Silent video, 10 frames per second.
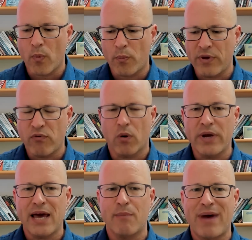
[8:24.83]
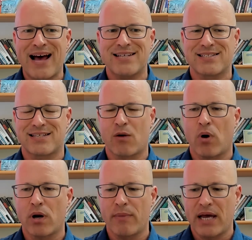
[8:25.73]
before we get past this, I
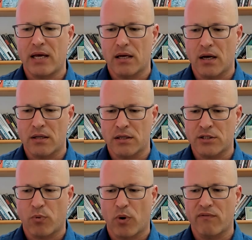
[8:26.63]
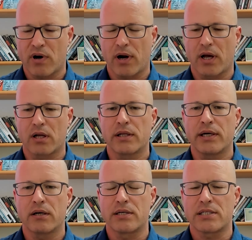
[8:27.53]
want to make this point very
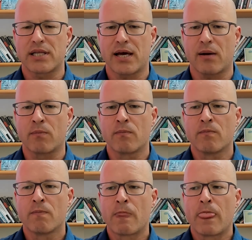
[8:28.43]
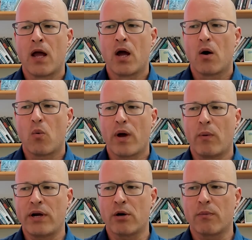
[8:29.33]
clear: is that
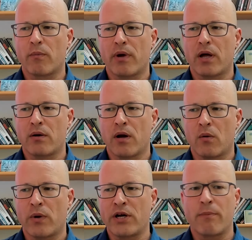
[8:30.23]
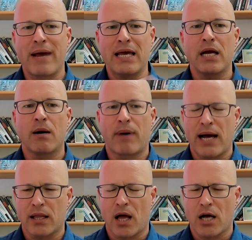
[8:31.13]
when you're making a
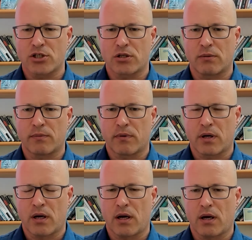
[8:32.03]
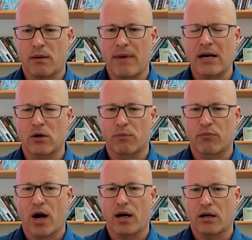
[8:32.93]
biological medical
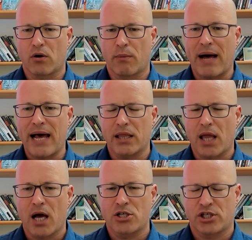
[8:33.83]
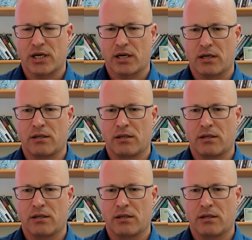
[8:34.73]
product or biologic,